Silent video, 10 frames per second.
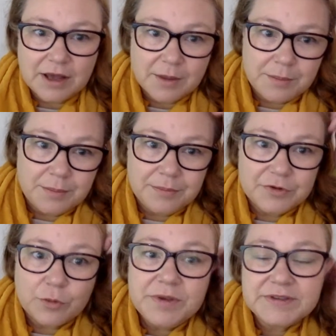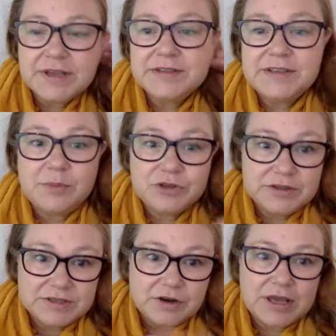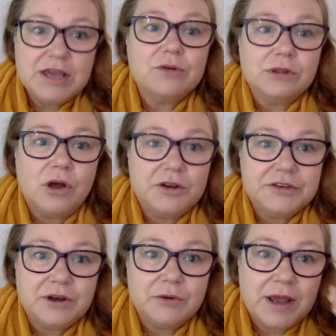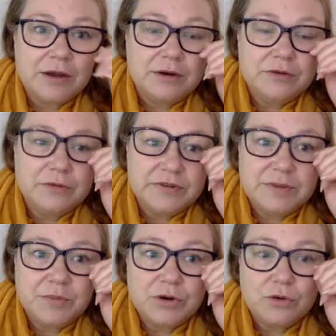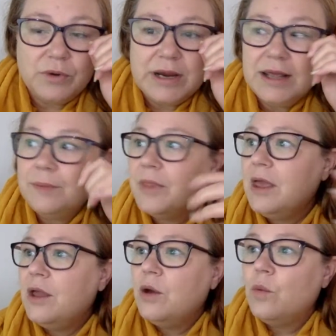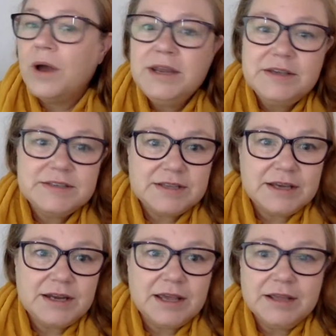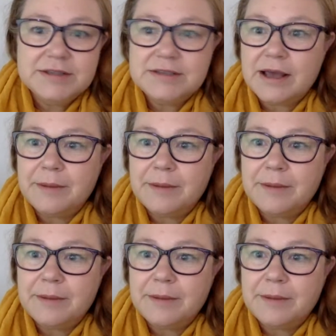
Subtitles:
or misconceptions that I hear a lot around reciprocal reading. One is that it's